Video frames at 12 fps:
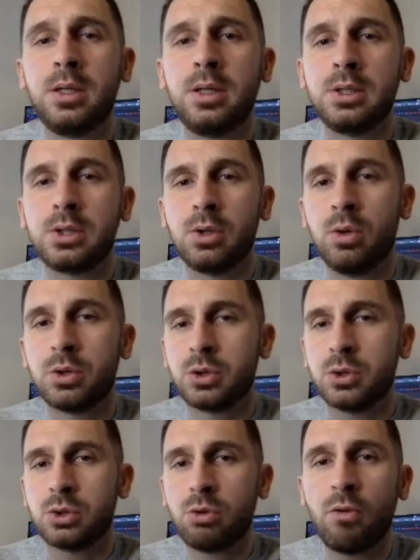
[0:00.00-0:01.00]
is
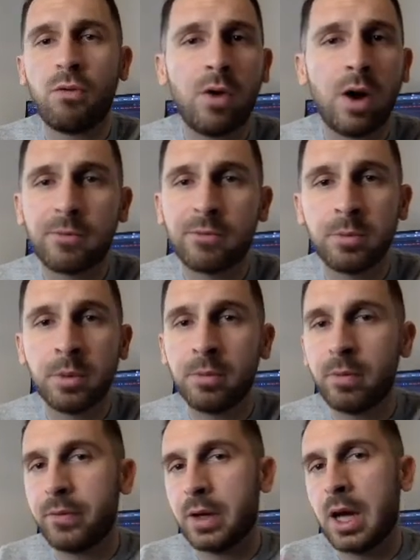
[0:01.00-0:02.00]
also so far from the
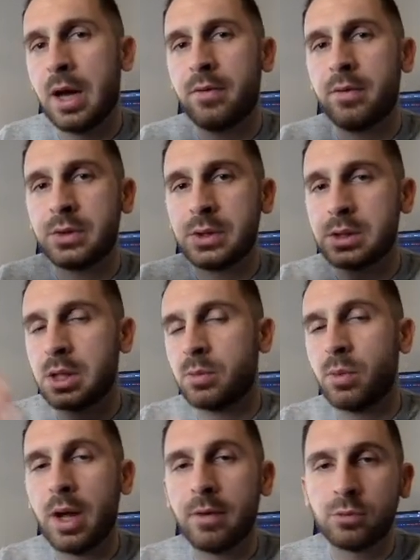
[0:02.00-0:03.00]
moving averages that
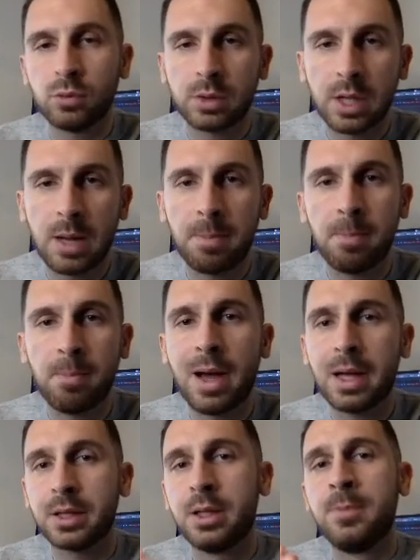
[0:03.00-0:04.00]
we have to come
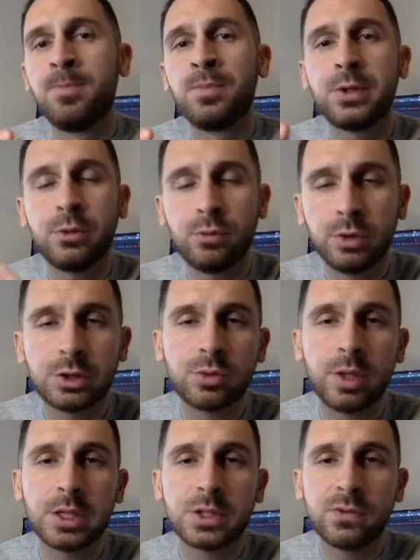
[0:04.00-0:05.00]
back,
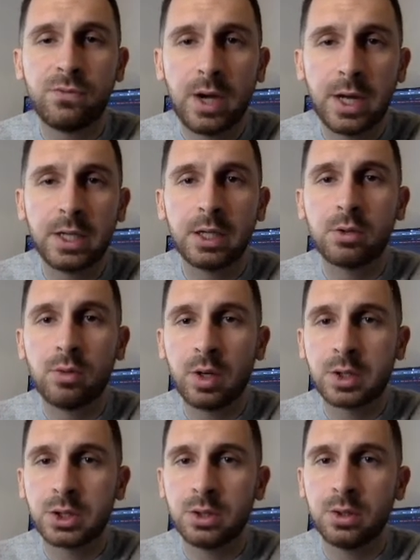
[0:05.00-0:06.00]
retrace, find a
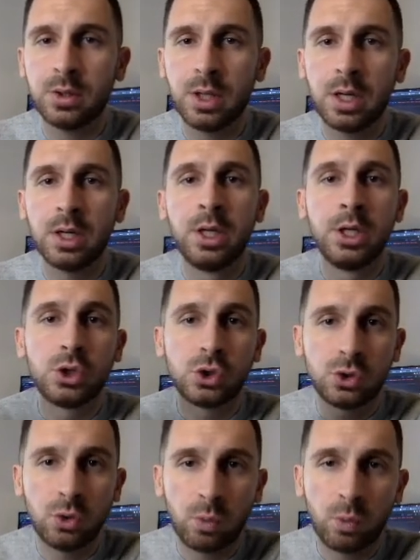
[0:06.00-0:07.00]
correction there,
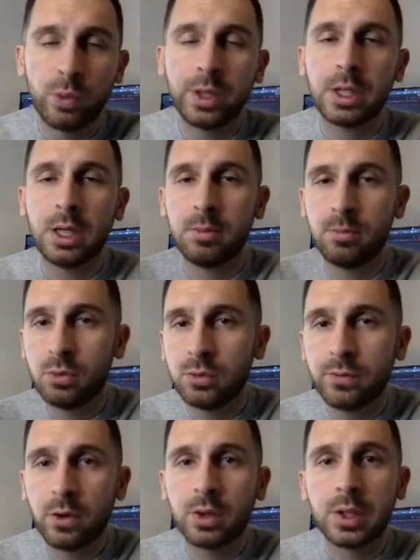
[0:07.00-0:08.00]
so we can
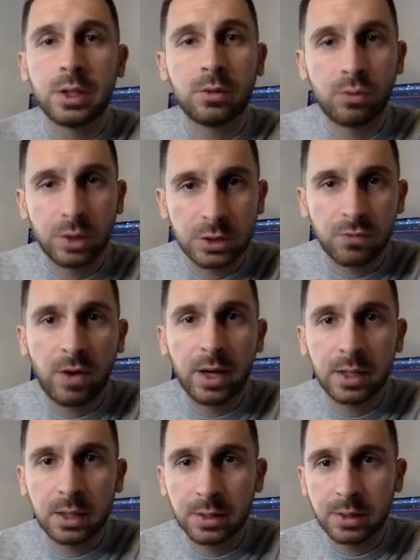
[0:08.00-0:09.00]
move on and reach
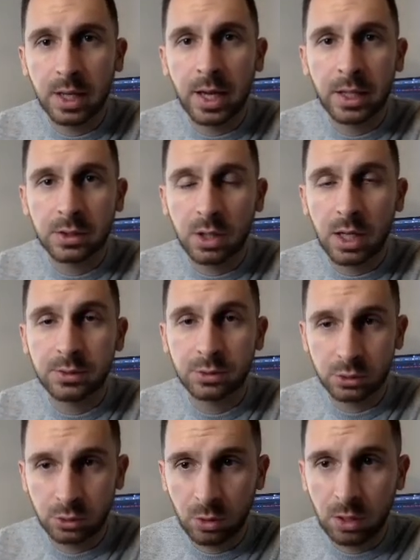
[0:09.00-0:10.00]
finally the
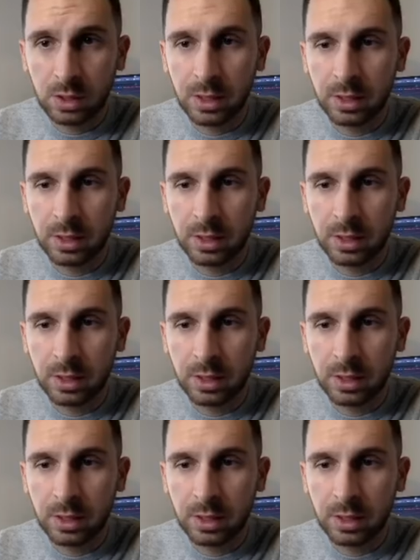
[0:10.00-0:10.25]
$800